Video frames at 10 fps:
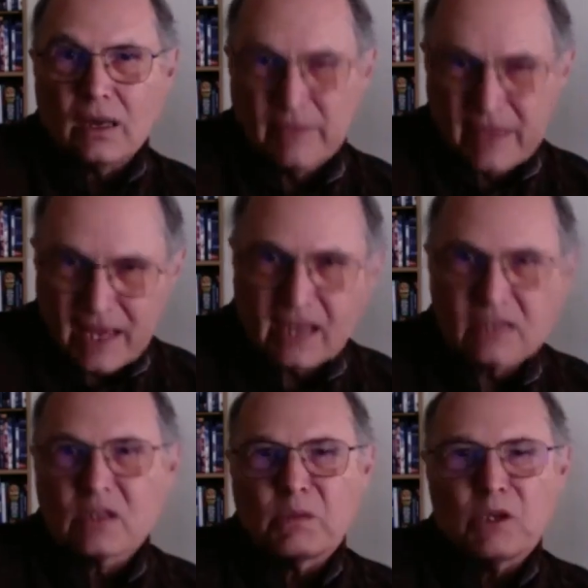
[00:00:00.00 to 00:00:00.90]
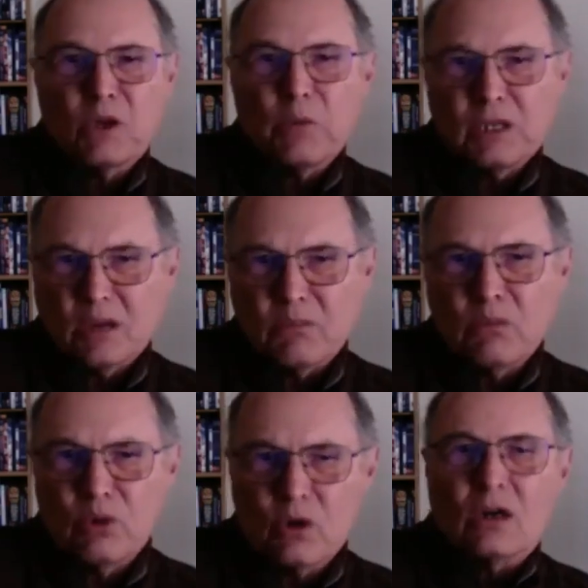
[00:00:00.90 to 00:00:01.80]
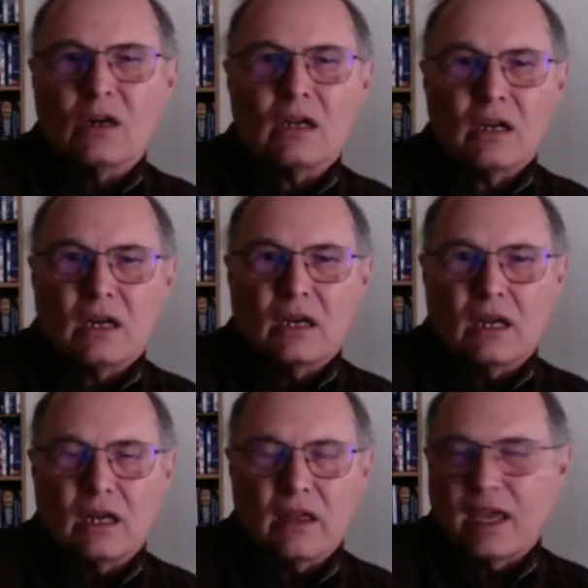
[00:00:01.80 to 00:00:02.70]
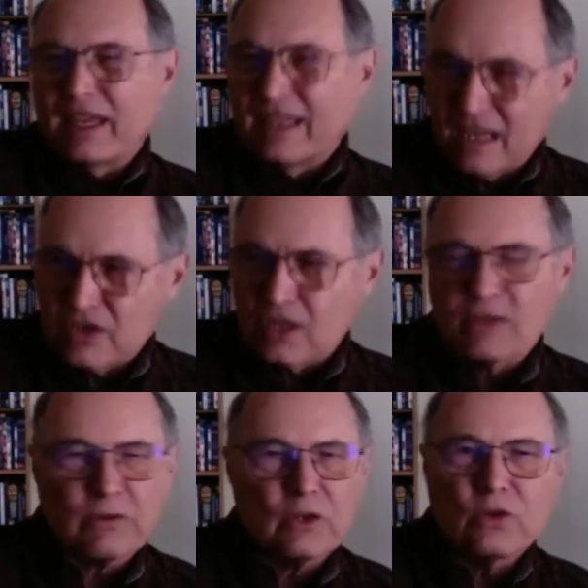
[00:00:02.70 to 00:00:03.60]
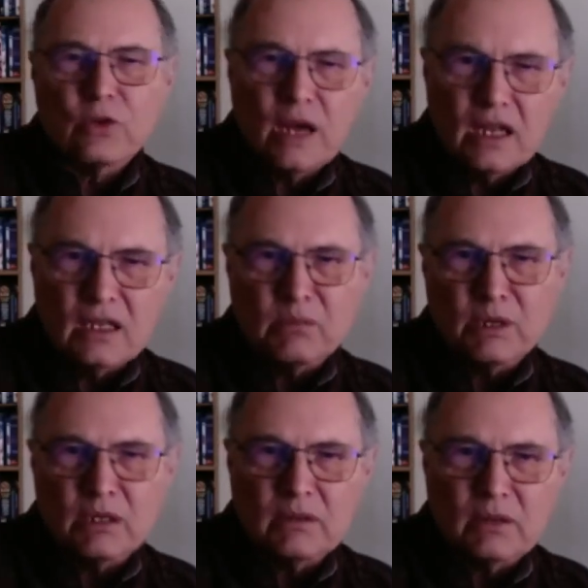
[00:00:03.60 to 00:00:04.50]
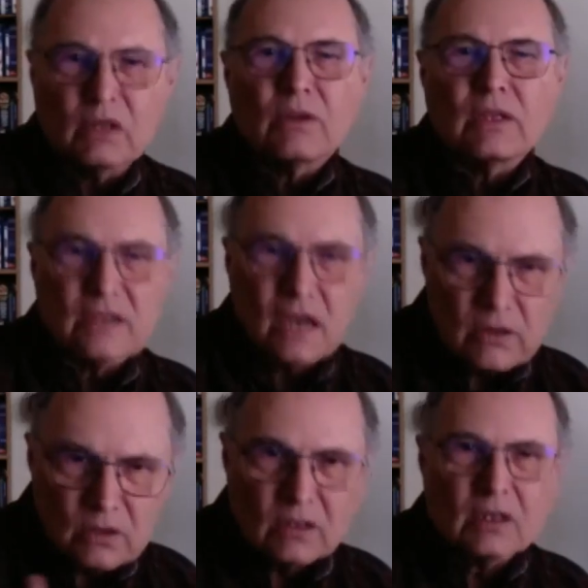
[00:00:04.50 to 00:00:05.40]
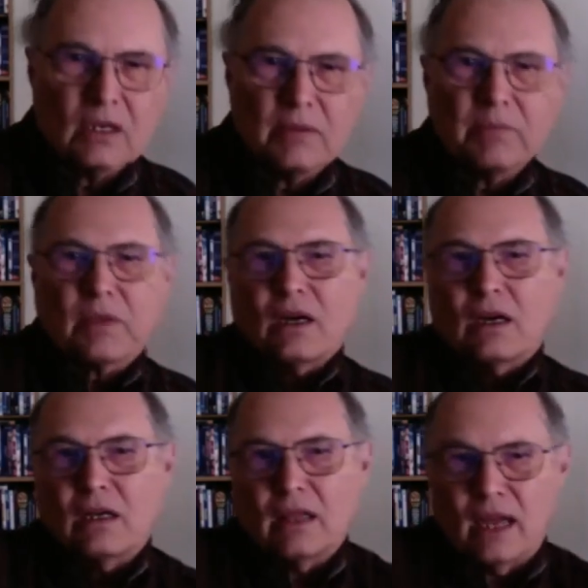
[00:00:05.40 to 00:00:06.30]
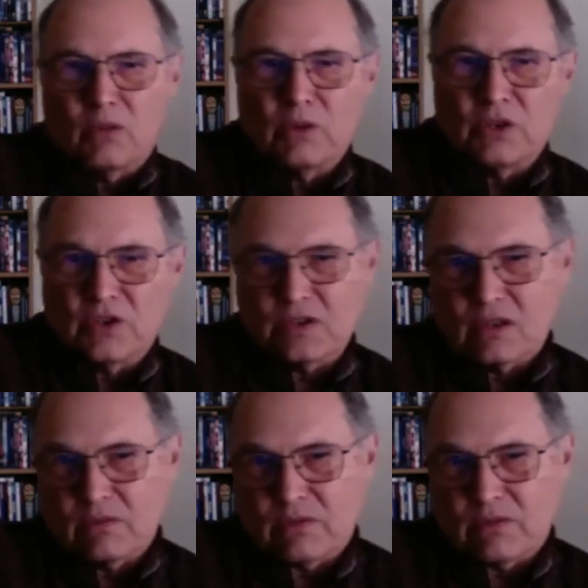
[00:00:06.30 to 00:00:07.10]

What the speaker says: that has to be opened up more. And I think, and not just for Ukrainian, but these other languages of